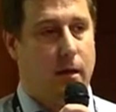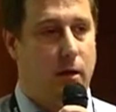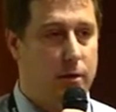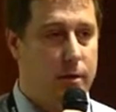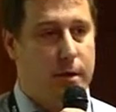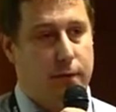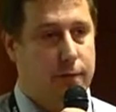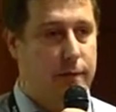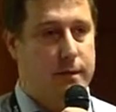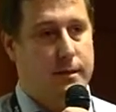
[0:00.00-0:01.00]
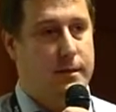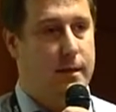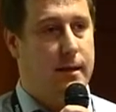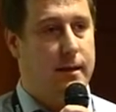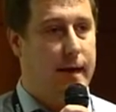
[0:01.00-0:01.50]
all the different
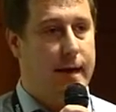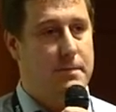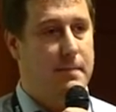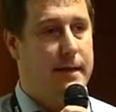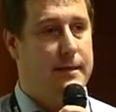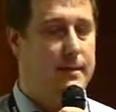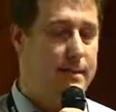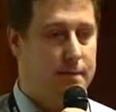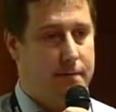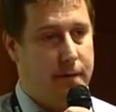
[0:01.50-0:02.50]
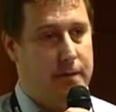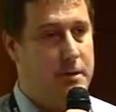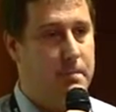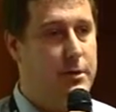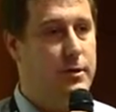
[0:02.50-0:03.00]
aspects, very
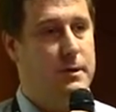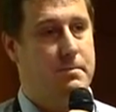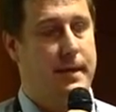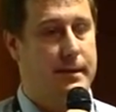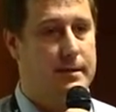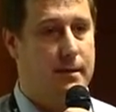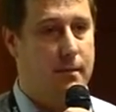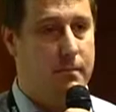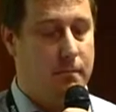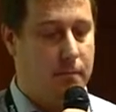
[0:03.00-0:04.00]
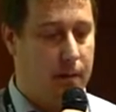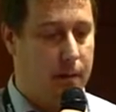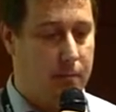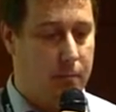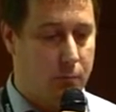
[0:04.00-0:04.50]
special aspects,
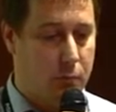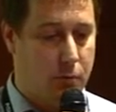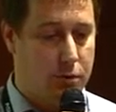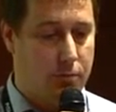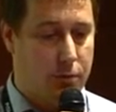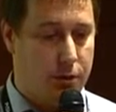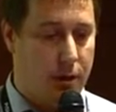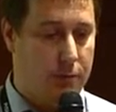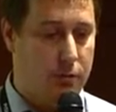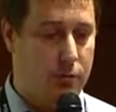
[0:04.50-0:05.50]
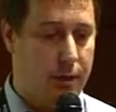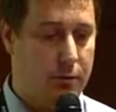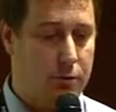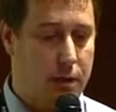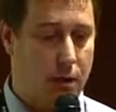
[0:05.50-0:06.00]
which you have to take
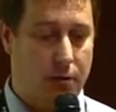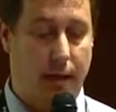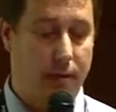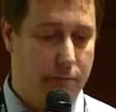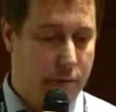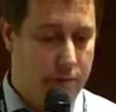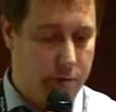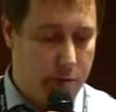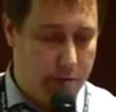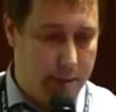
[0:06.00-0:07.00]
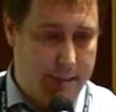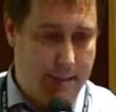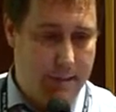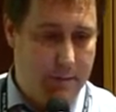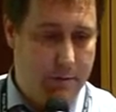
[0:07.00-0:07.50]
into account. And of course, it should be
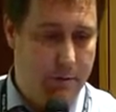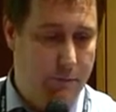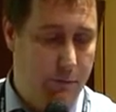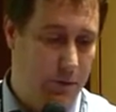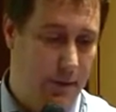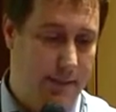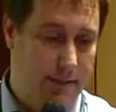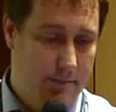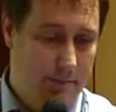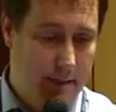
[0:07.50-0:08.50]
extensible to future needs.